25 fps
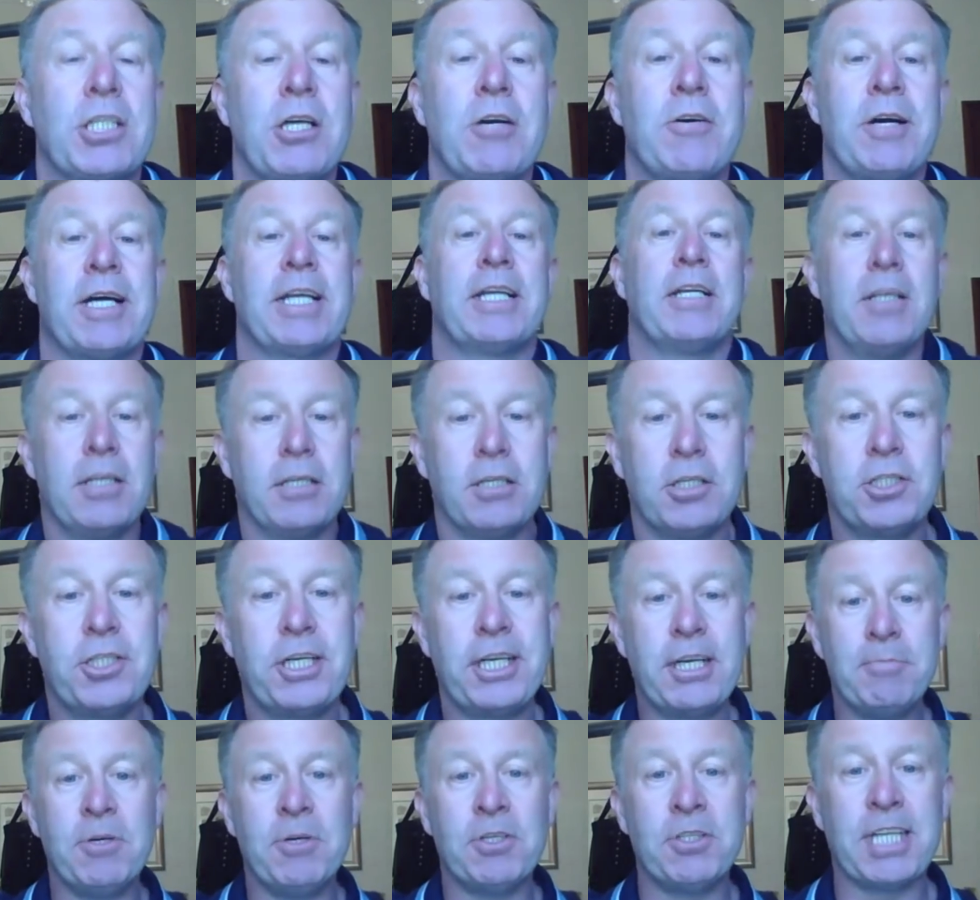So I
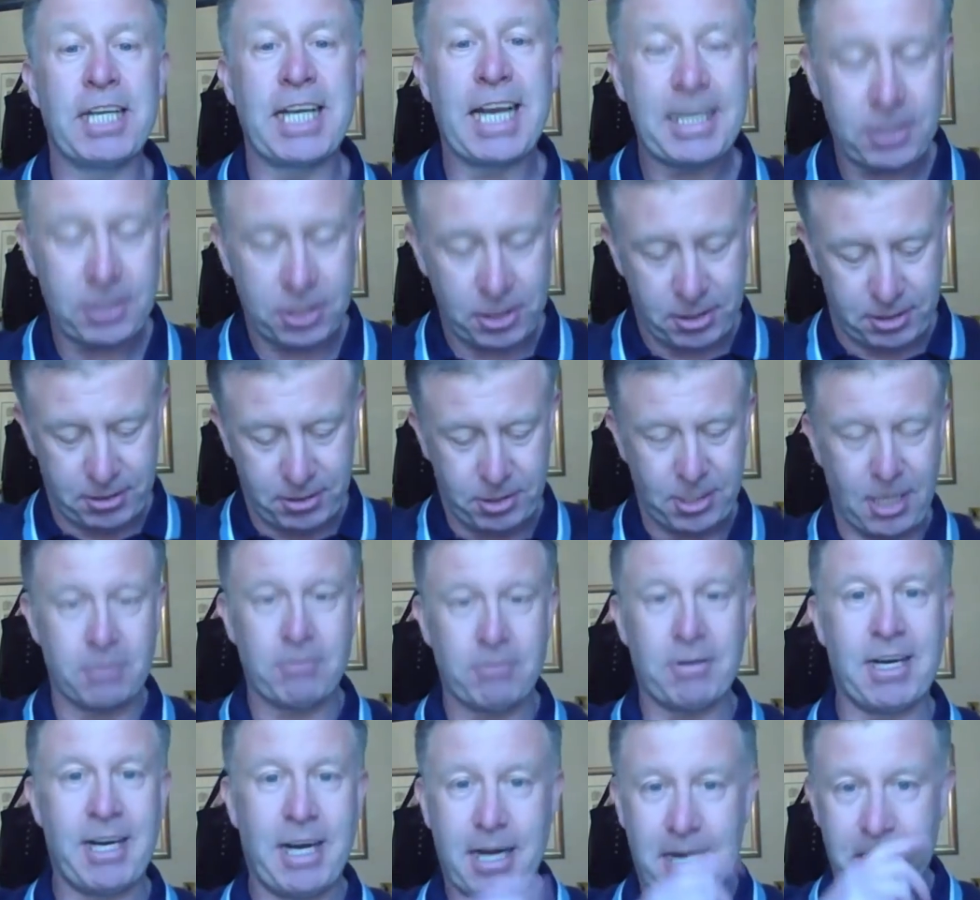see you on Monday, lads.
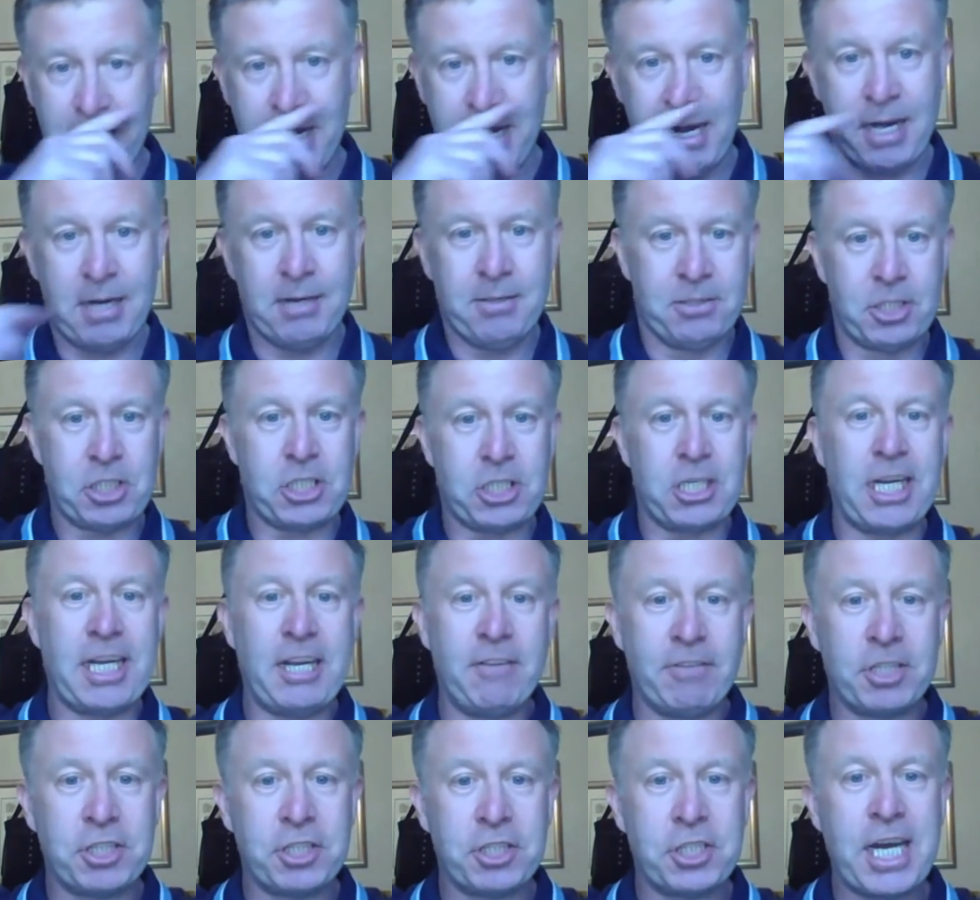So
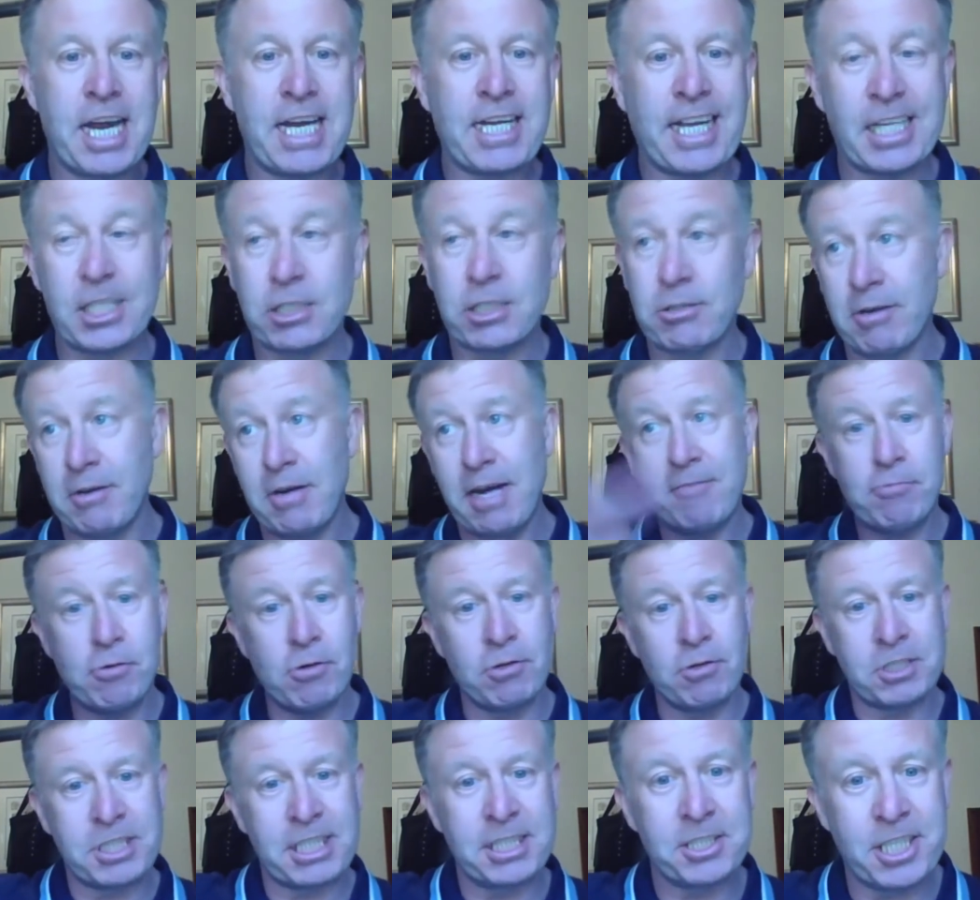sleeveless jacket. So
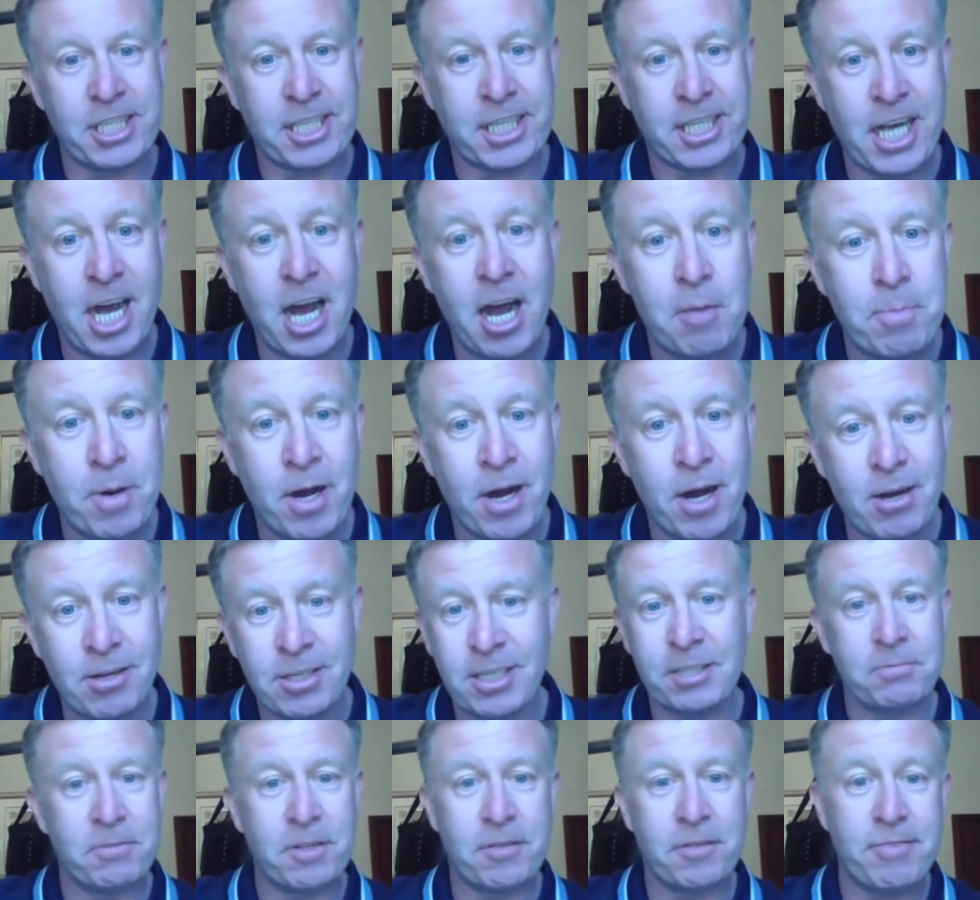I walked into the car
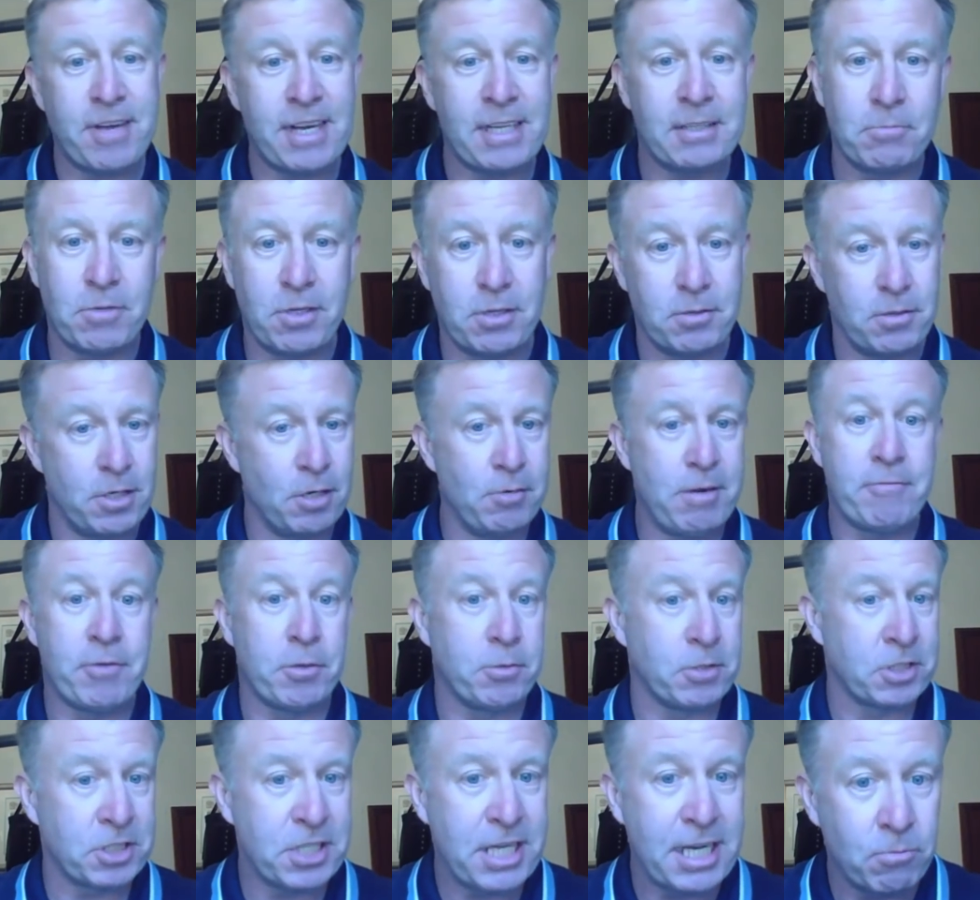park, and the fan,
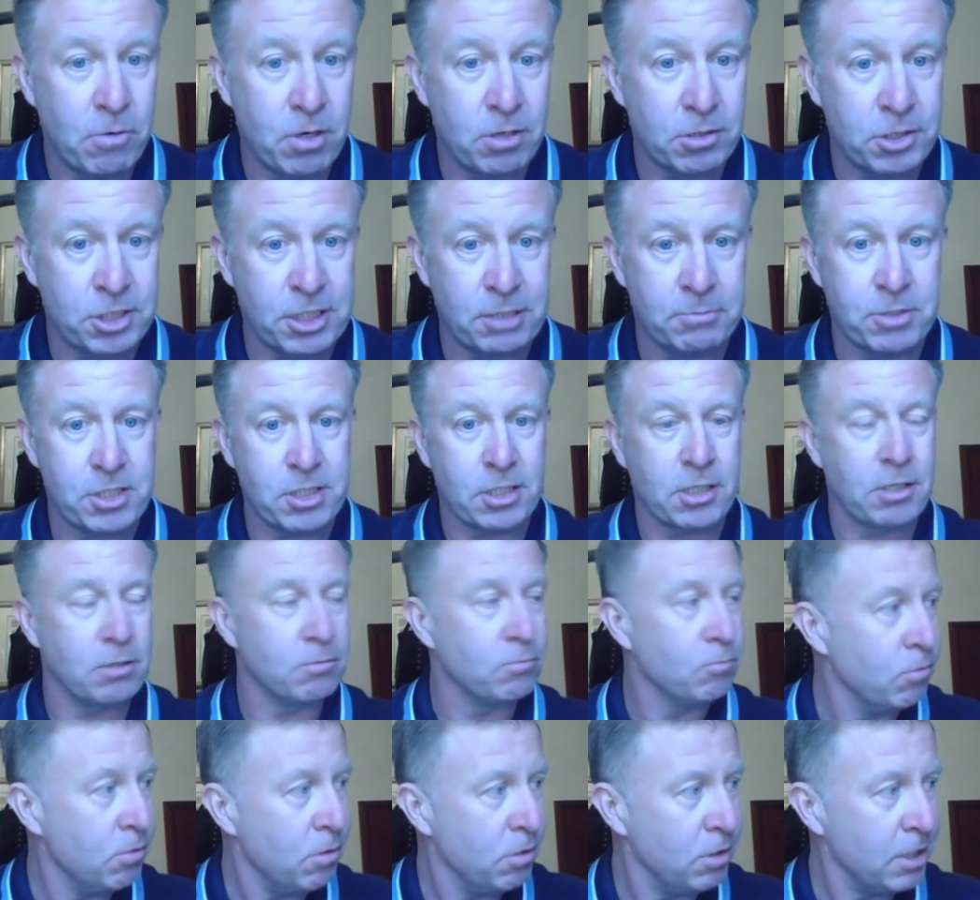whoever was there watching, must have
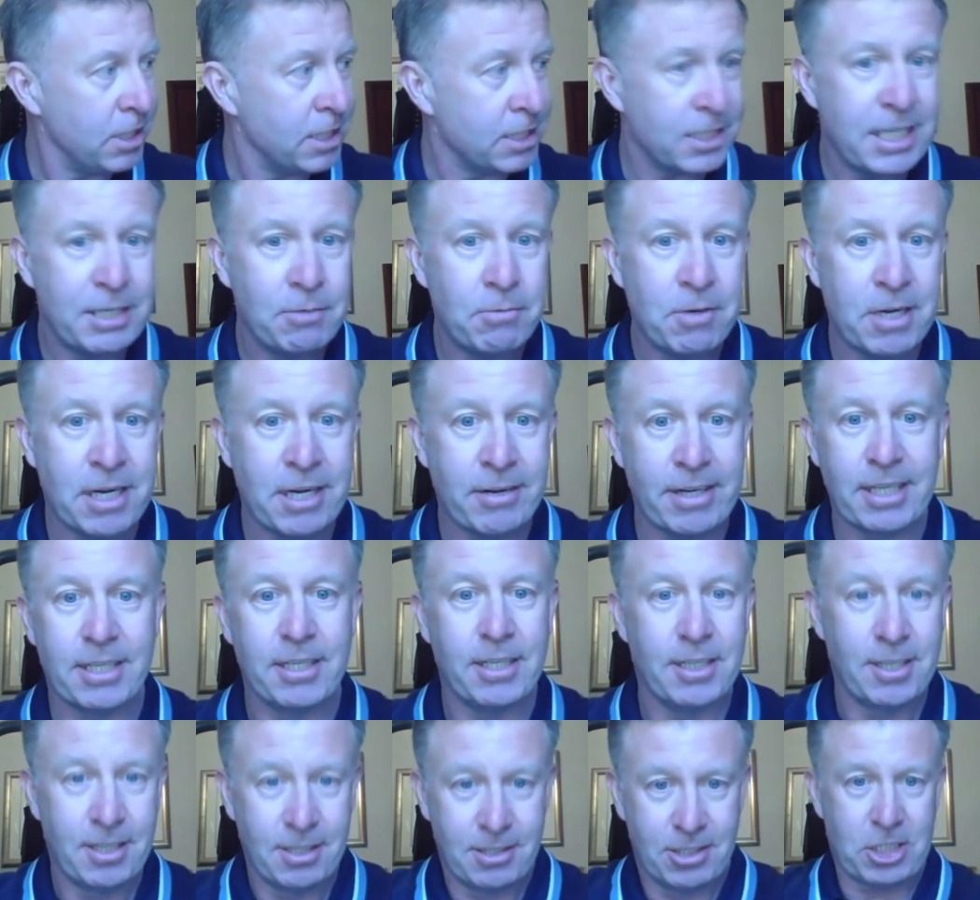gone, what is he
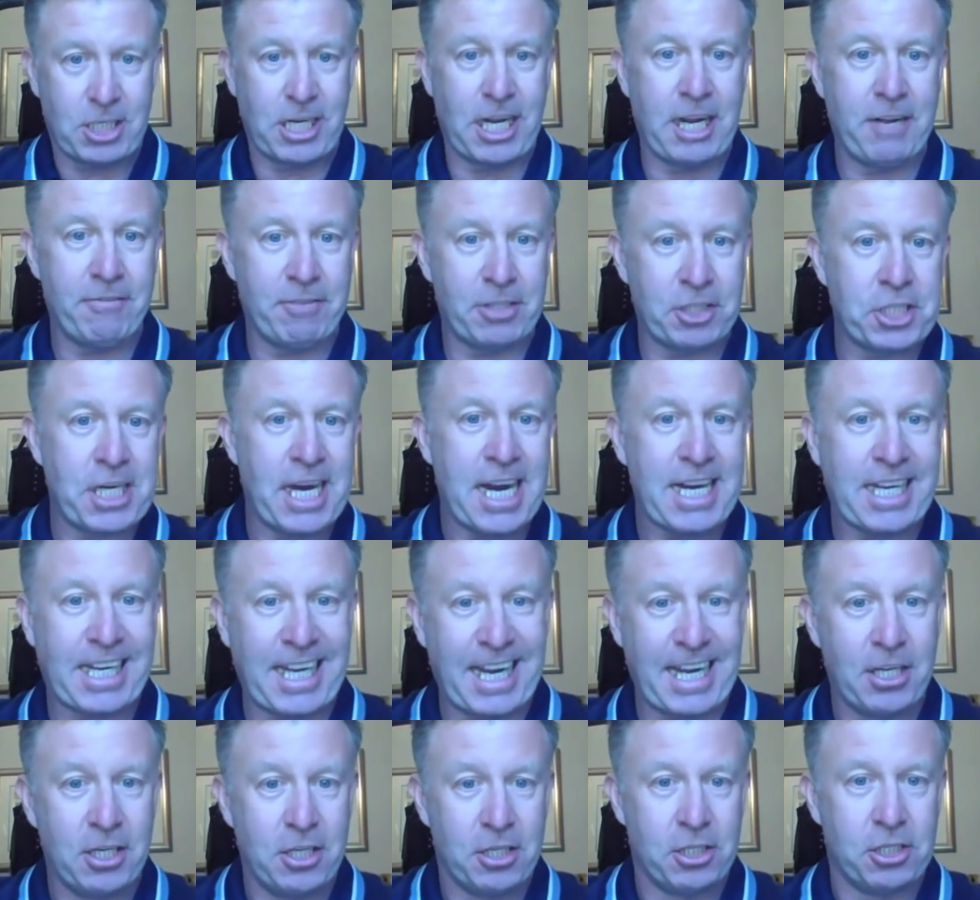wearing? Sleeveless
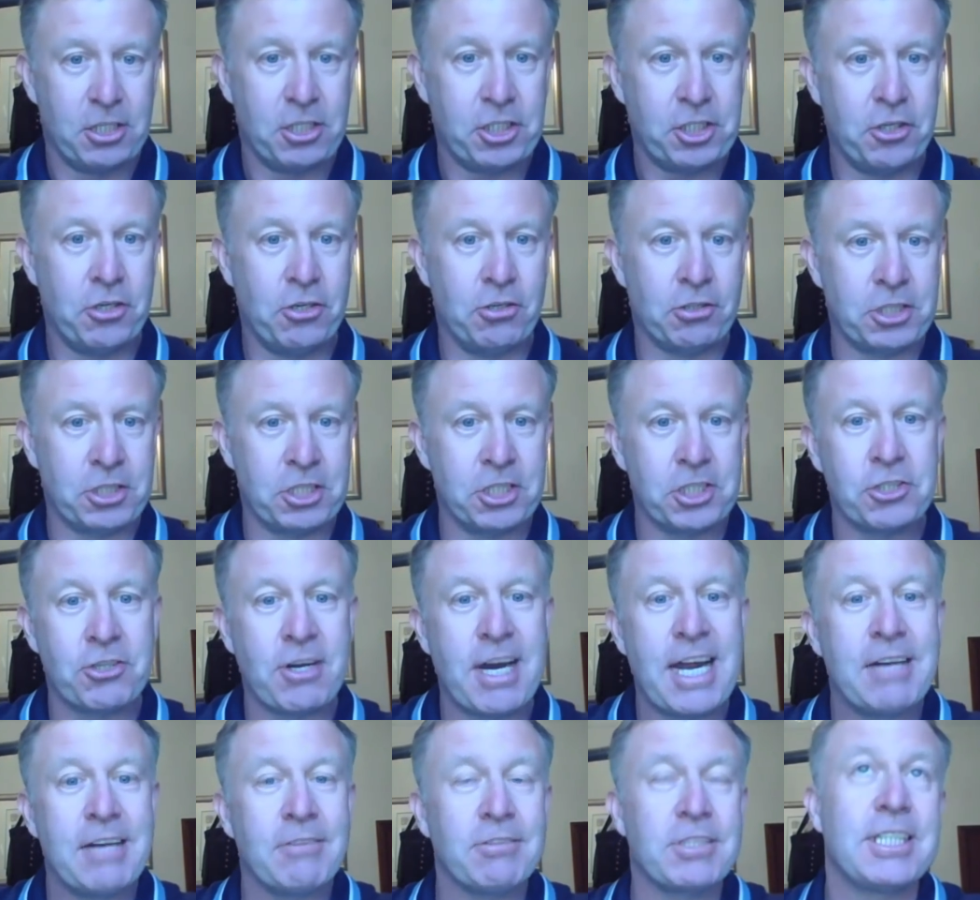jacket, shorts as
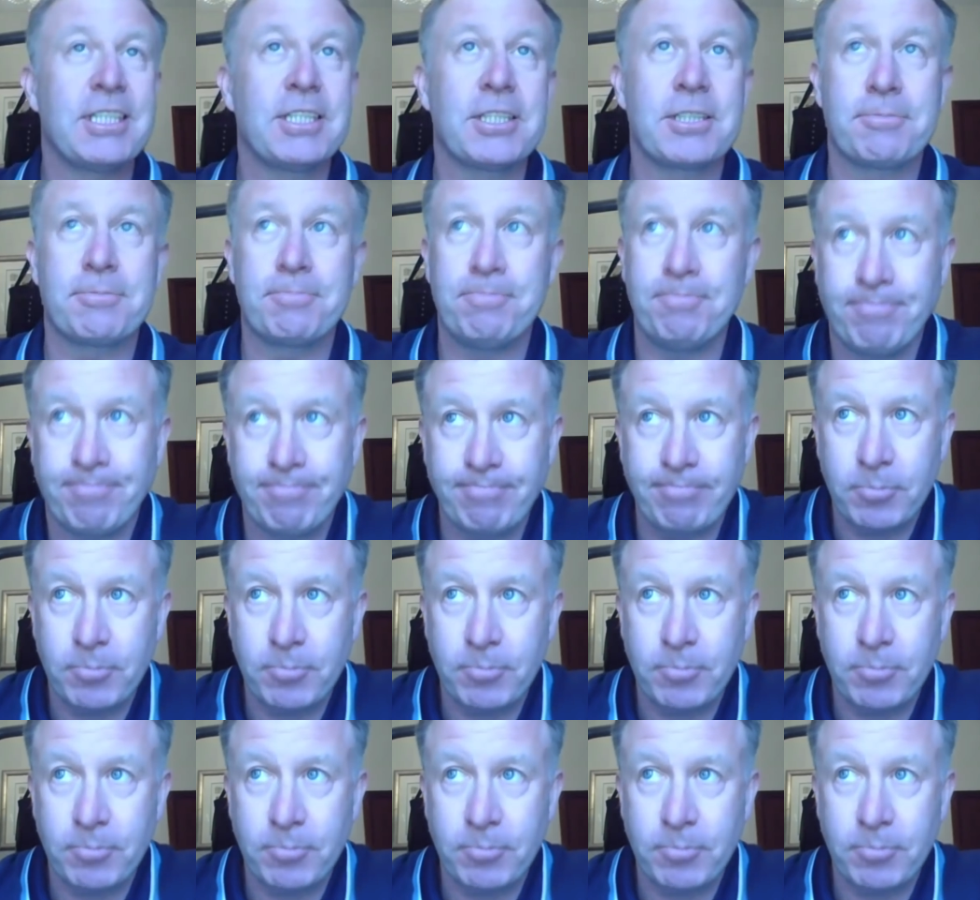trousers.